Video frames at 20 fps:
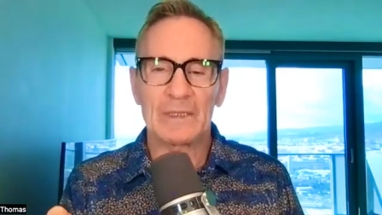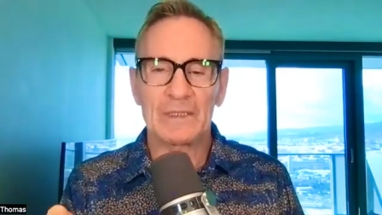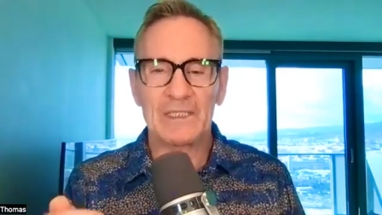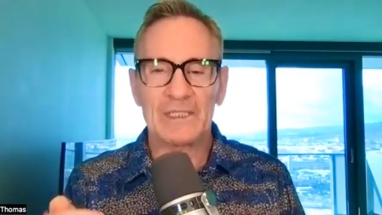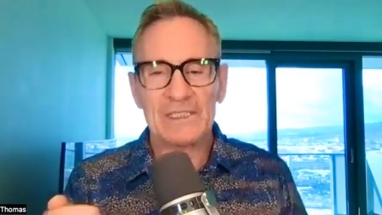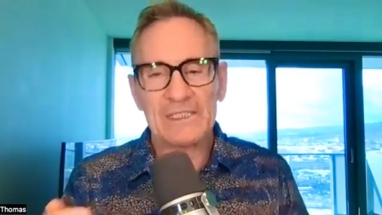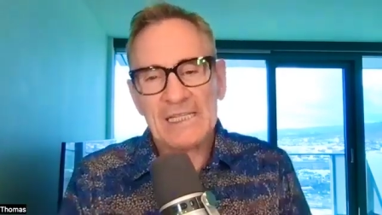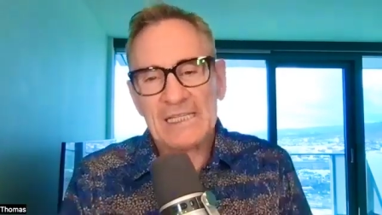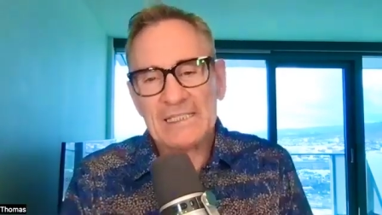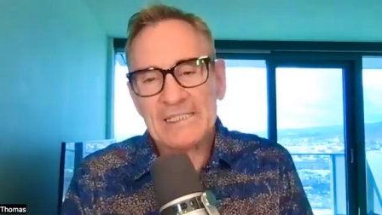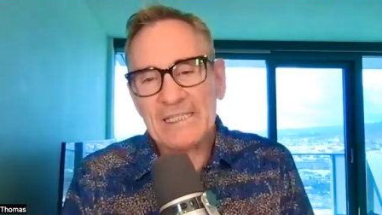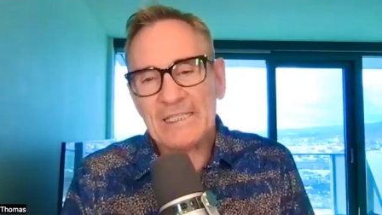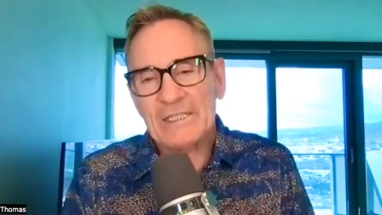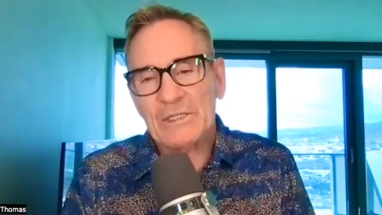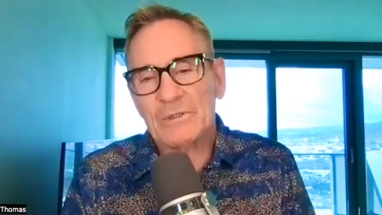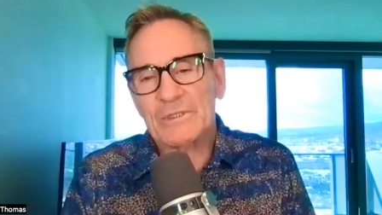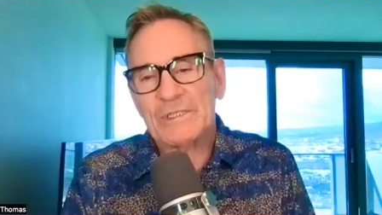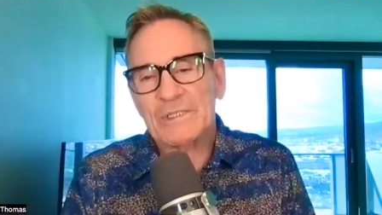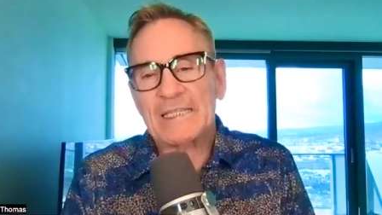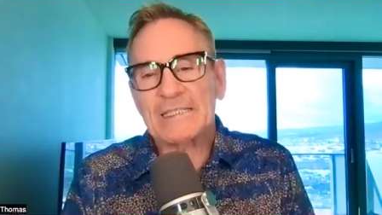Discussing
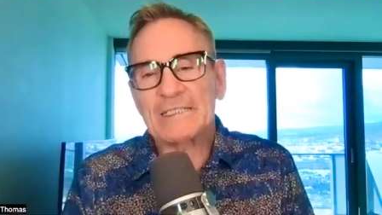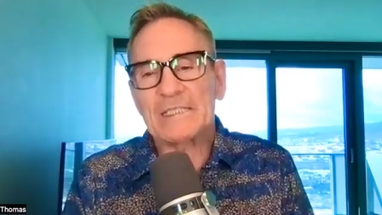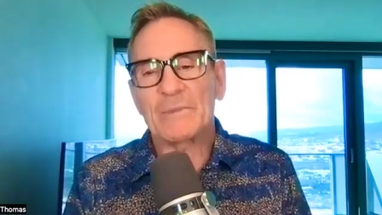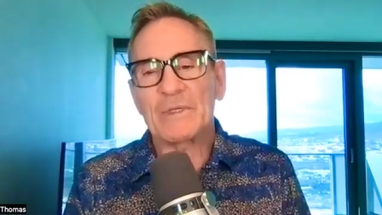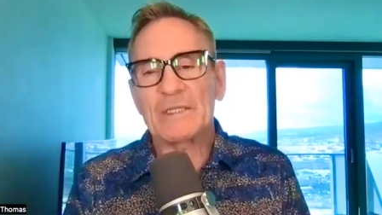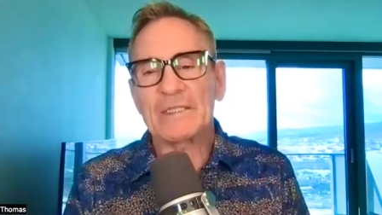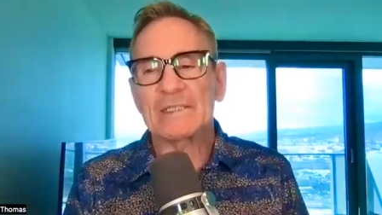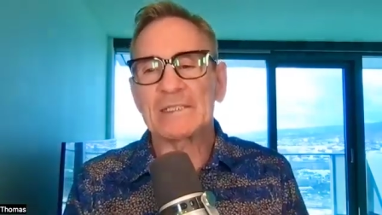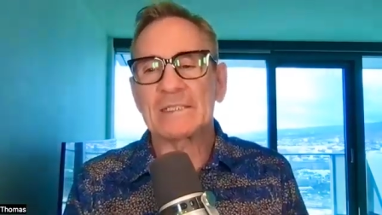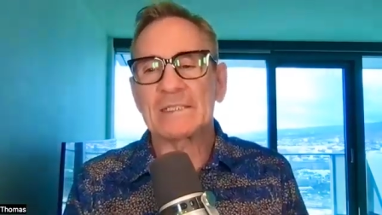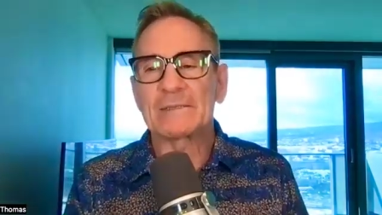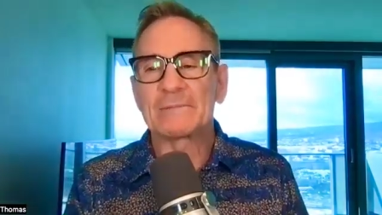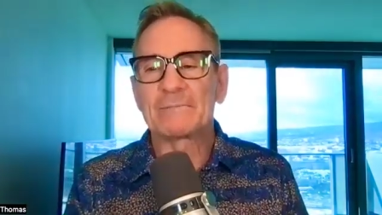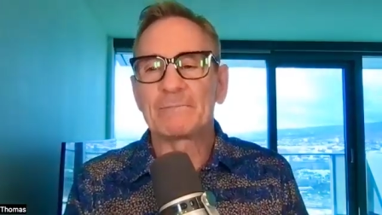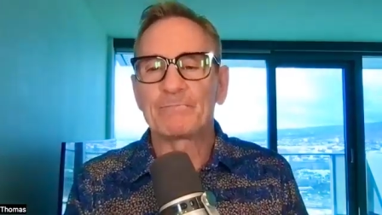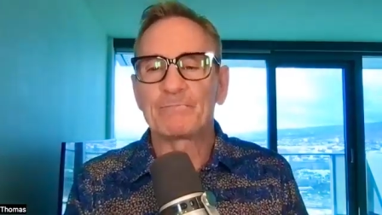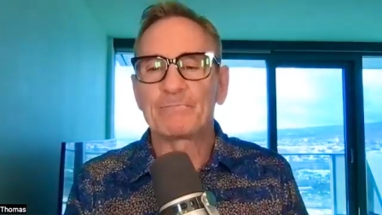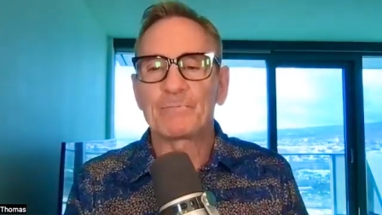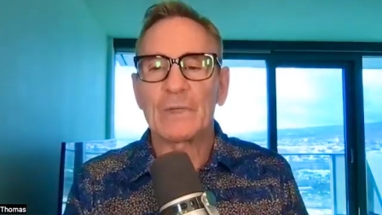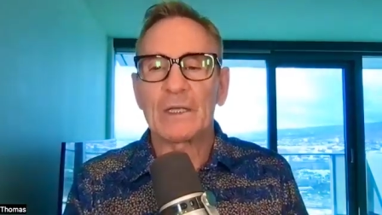your sentiments,
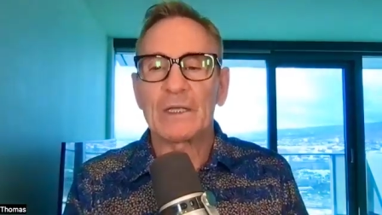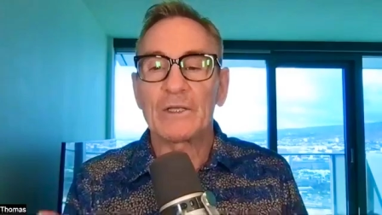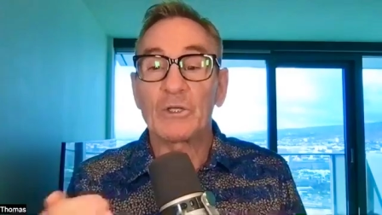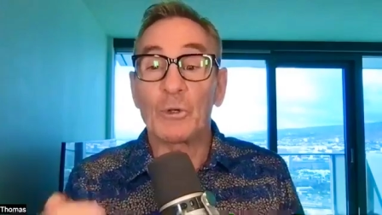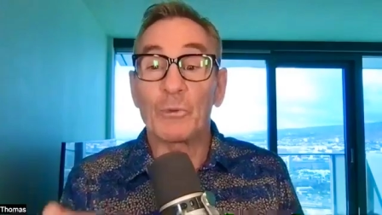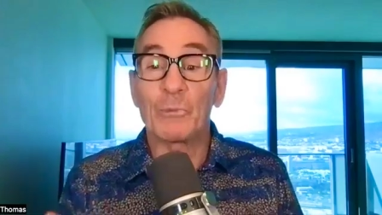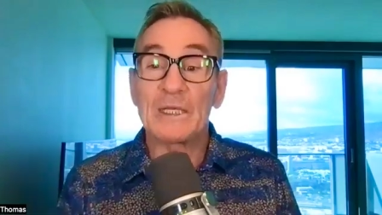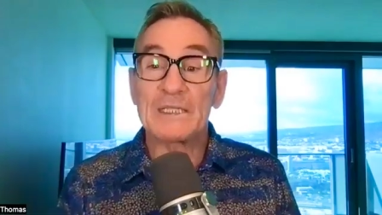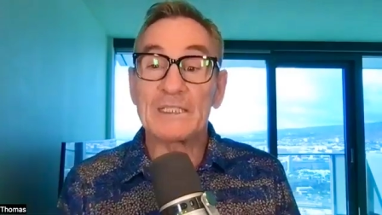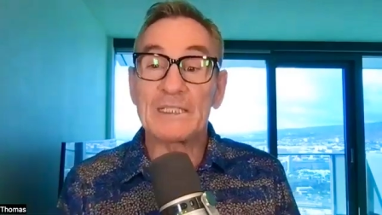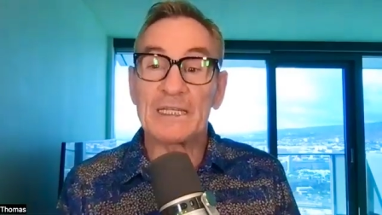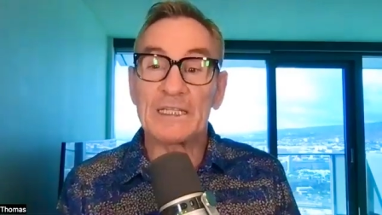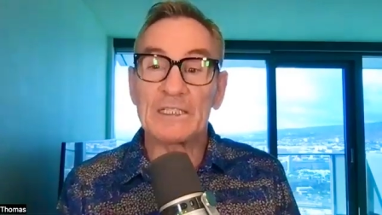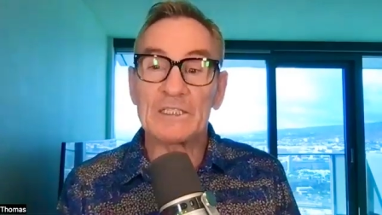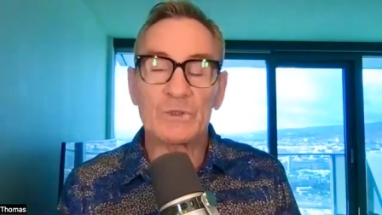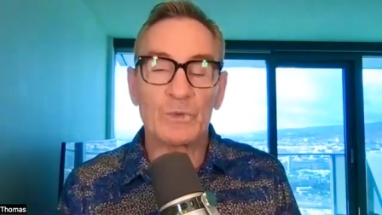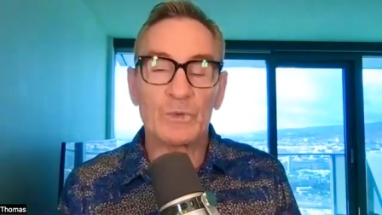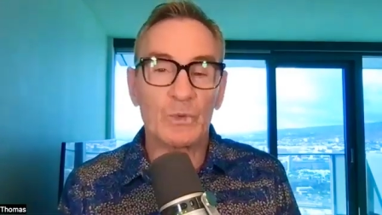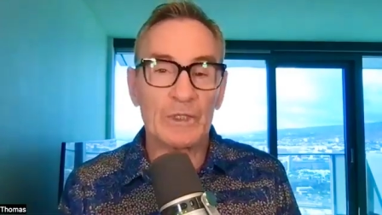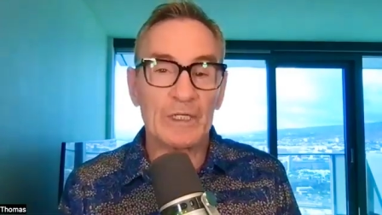your
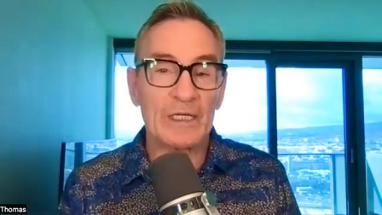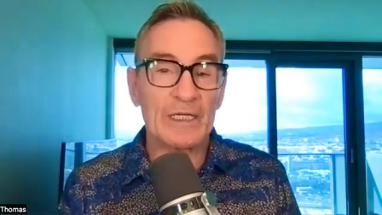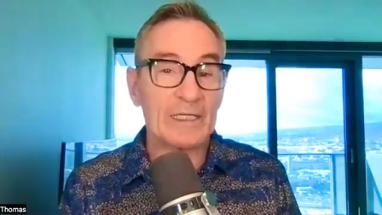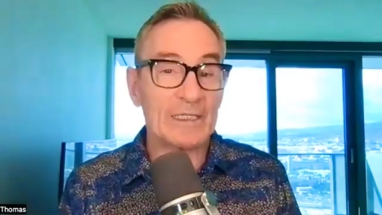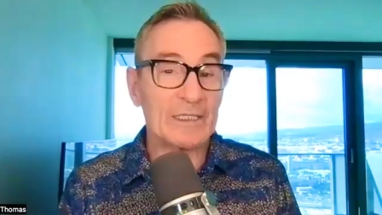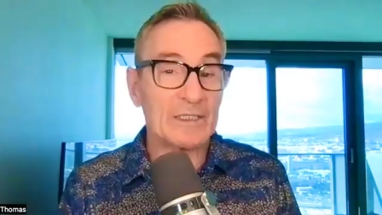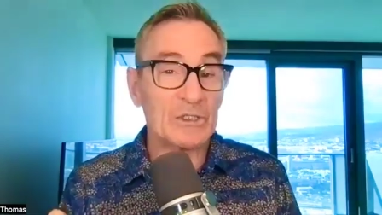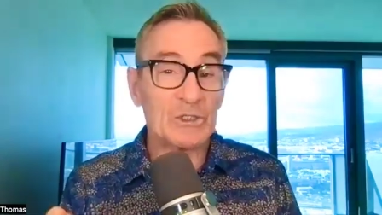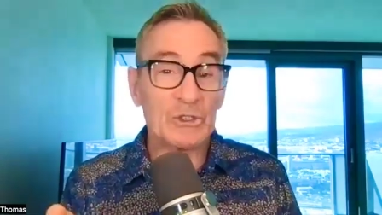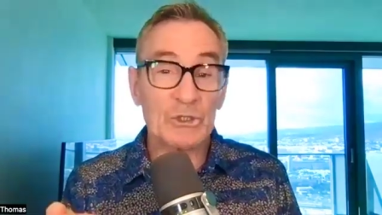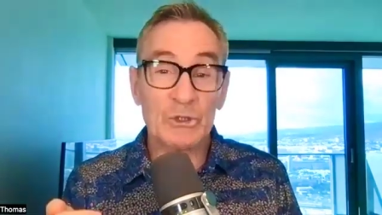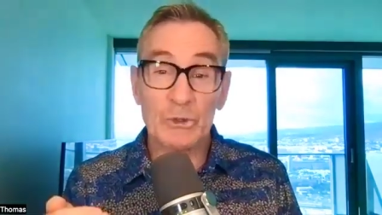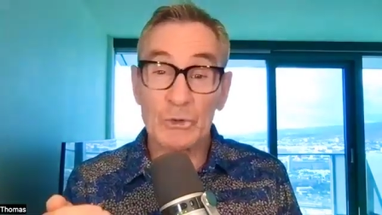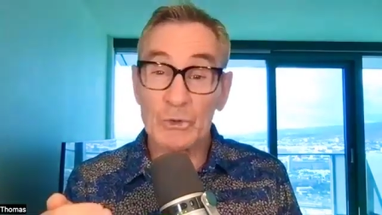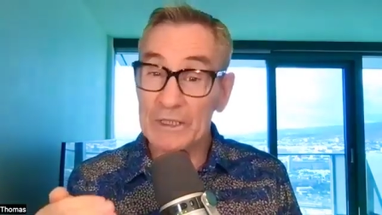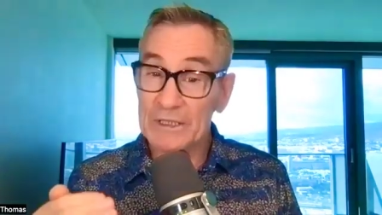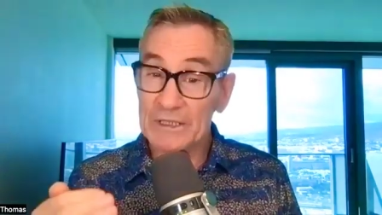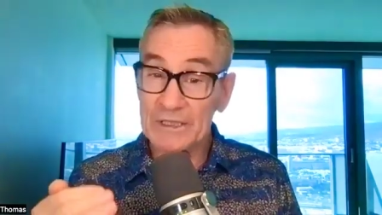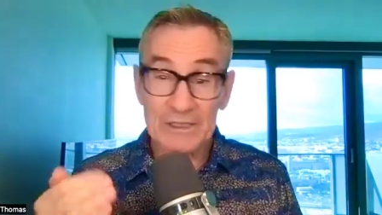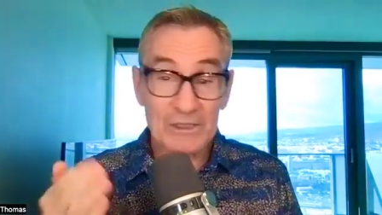messiness with a
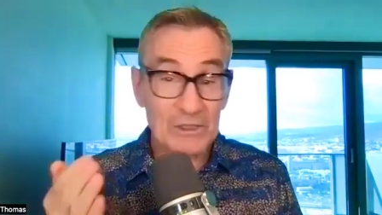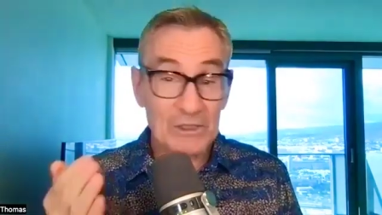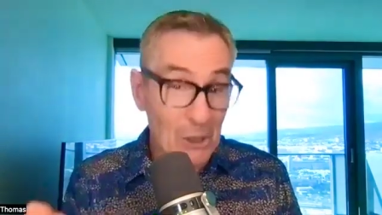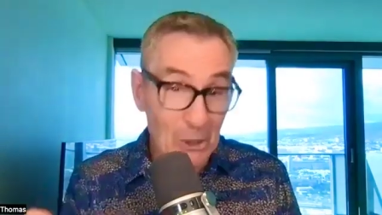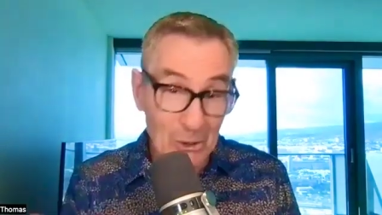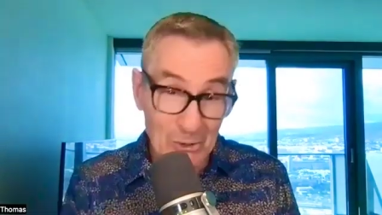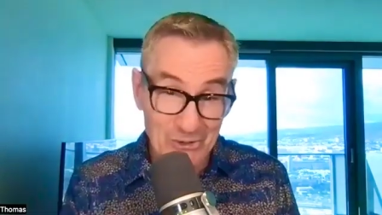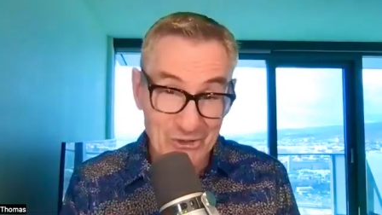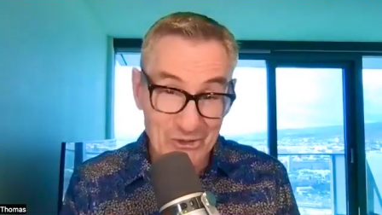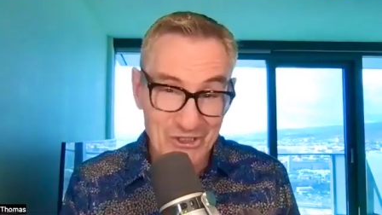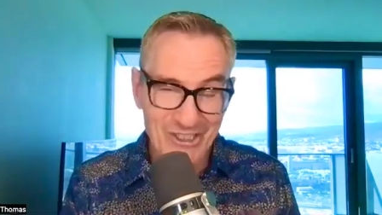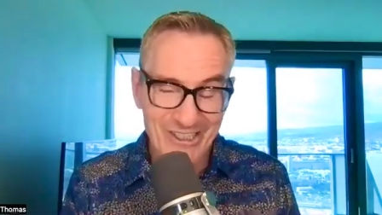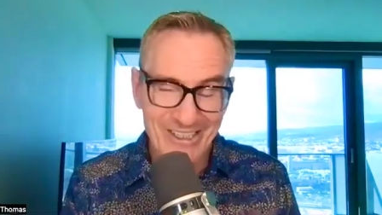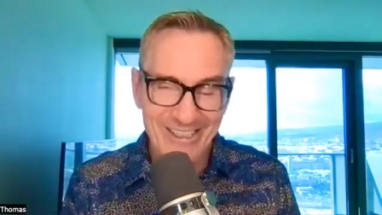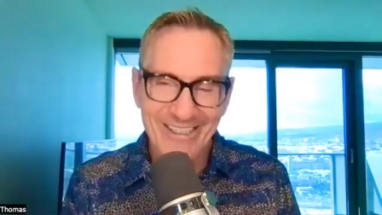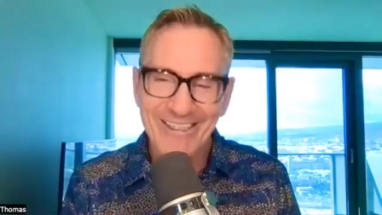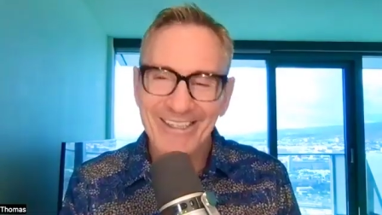trusted coach,